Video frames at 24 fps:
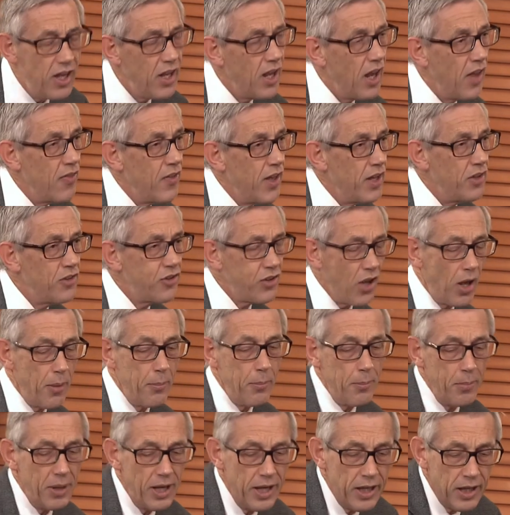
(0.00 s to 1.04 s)
and then
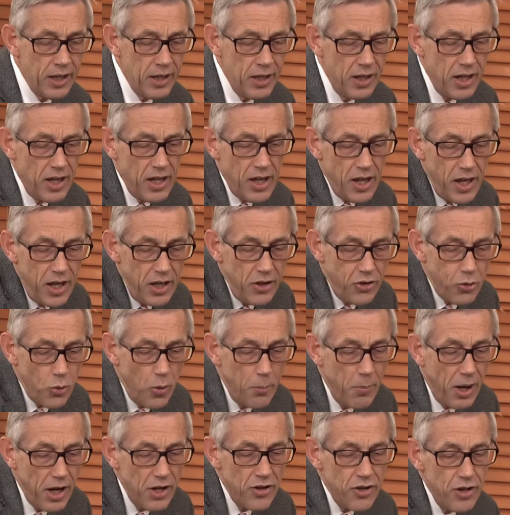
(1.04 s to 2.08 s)
tumbling into a
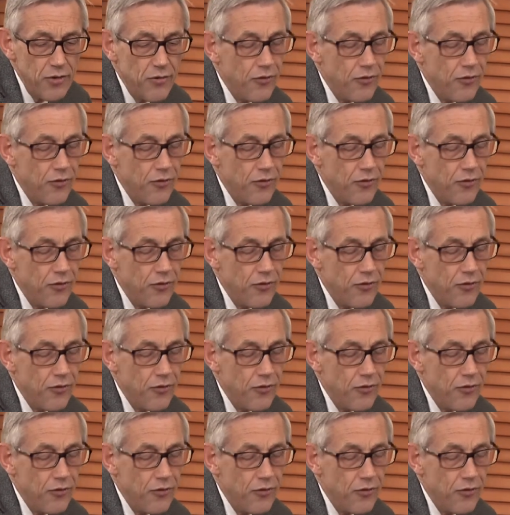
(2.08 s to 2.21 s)
mighty